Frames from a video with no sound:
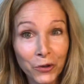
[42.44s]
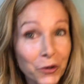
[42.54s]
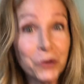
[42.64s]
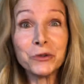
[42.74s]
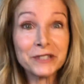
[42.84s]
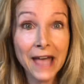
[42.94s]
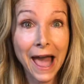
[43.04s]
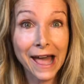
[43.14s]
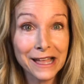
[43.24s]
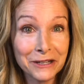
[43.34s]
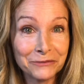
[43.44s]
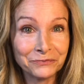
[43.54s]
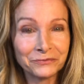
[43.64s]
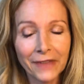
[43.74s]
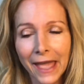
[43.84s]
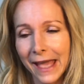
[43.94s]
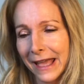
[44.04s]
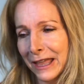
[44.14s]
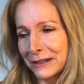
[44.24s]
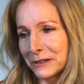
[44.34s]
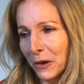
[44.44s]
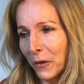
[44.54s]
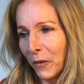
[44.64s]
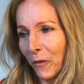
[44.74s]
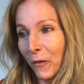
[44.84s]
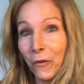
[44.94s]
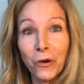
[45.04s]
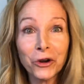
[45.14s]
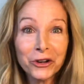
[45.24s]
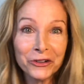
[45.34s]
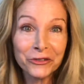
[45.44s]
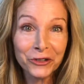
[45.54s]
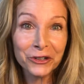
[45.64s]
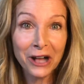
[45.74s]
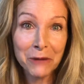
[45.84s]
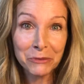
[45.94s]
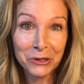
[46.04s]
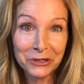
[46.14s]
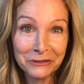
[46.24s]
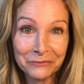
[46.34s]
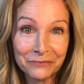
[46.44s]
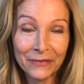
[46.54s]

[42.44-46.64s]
who's that and we're a full couple,